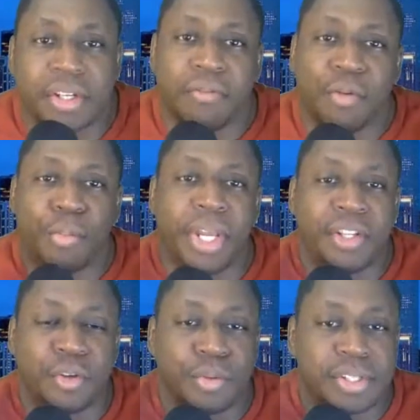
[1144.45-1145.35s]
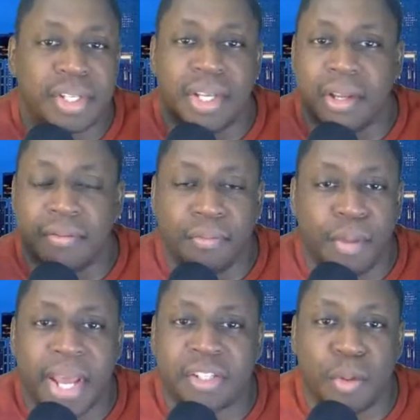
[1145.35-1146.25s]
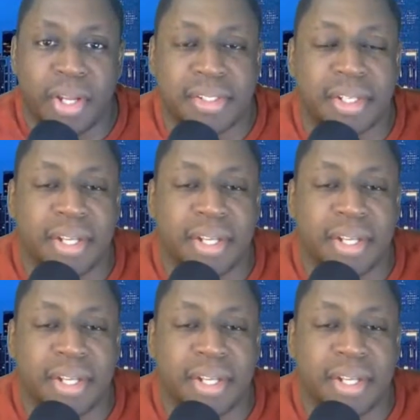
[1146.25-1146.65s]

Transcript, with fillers: for me to receive X, Y, Z?